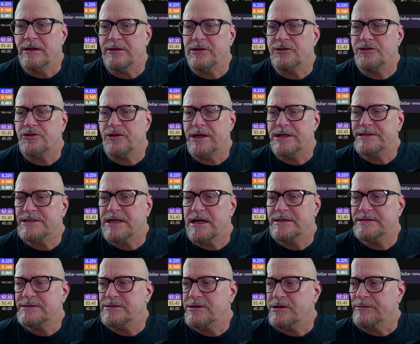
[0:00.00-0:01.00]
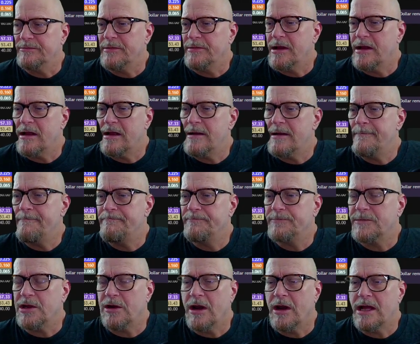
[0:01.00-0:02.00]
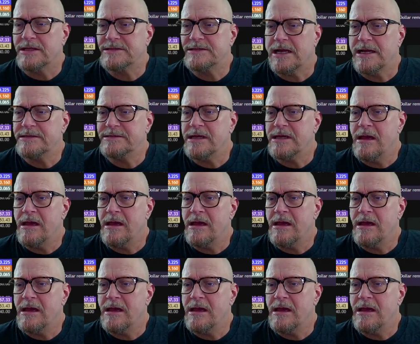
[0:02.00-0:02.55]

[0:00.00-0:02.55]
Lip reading: trade size, your lot size.